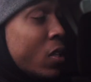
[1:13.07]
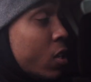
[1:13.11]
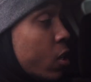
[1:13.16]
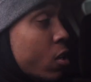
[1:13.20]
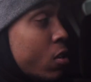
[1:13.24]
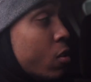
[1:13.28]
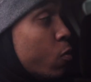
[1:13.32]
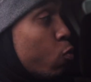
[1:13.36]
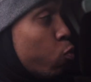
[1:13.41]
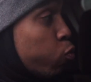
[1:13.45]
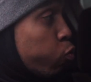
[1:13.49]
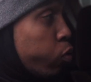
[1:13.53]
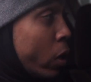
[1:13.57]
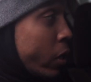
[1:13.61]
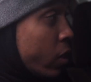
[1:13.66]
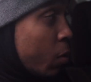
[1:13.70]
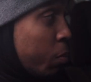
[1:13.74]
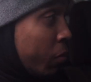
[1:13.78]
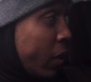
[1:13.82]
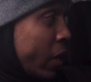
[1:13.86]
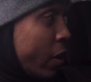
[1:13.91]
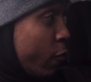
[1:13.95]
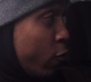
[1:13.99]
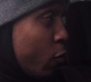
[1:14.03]
he read the
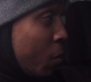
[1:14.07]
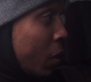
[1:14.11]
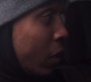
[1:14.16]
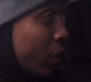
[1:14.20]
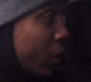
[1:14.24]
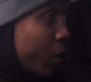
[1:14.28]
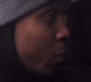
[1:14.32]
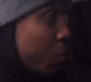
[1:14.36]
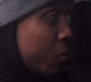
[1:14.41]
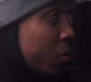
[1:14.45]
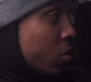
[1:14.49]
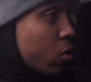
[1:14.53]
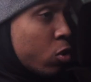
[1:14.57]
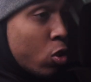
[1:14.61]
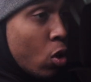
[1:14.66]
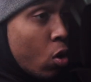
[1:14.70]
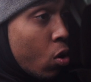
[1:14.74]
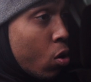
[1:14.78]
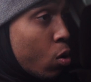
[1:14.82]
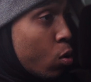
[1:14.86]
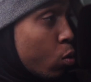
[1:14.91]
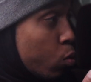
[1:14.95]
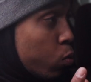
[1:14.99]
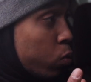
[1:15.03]
plan from my lips,
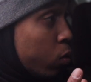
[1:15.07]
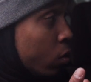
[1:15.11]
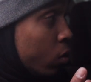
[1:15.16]
so